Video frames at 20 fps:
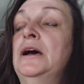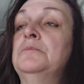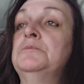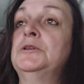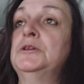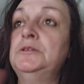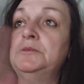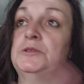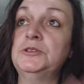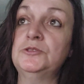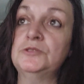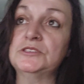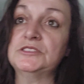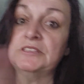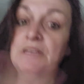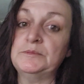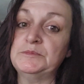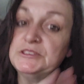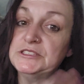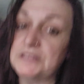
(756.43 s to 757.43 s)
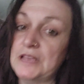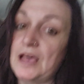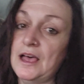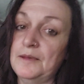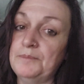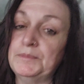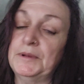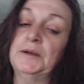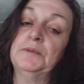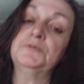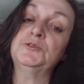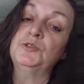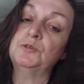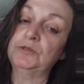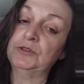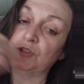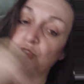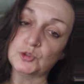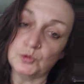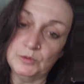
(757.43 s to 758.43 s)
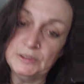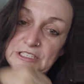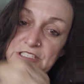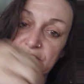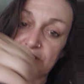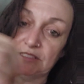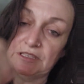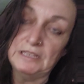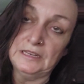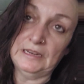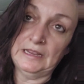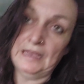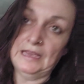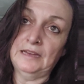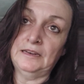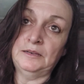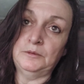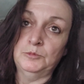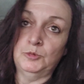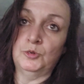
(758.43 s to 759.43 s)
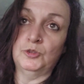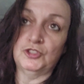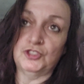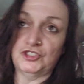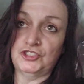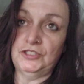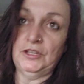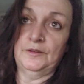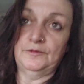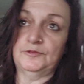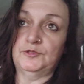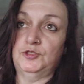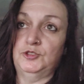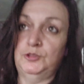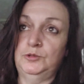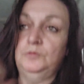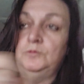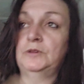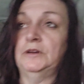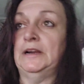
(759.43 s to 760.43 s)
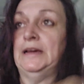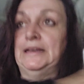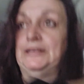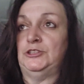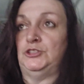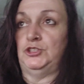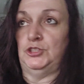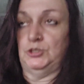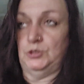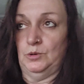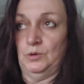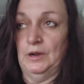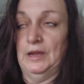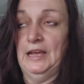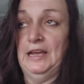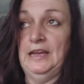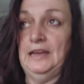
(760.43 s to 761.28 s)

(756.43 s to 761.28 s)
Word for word: I'm going to do the same stuff, but I'm doing a twist and adding more stuff to what I do.